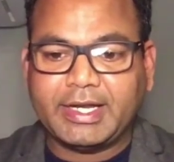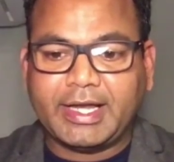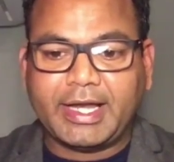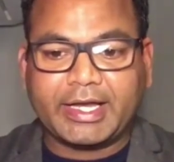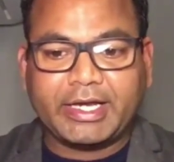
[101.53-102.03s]

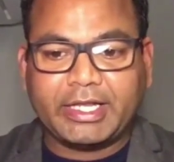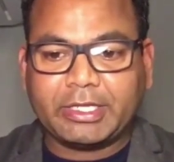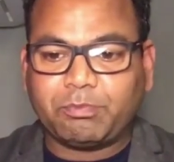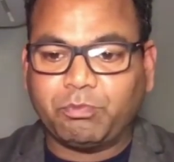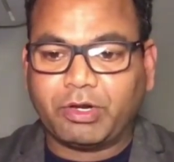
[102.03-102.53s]
uh,
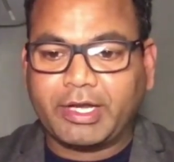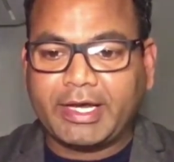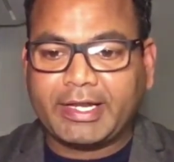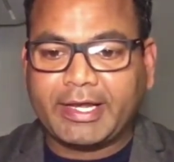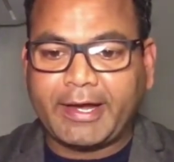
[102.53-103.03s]
Greece,
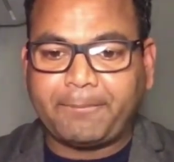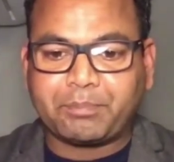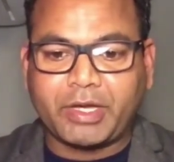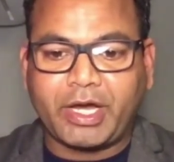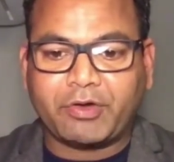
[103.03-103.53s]
Bulgaria,
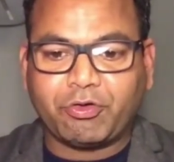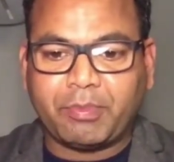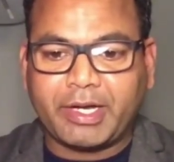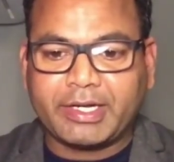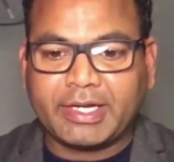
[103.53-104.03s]
uh,
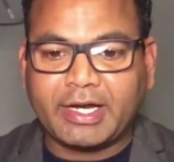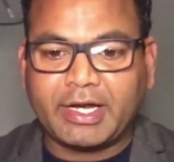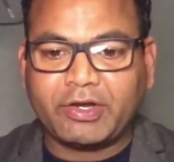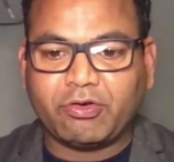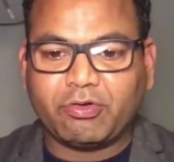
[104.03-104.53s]
Romania,
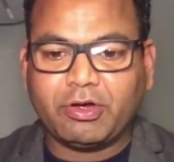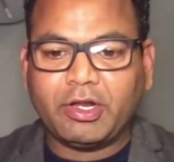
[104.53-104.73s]
you know.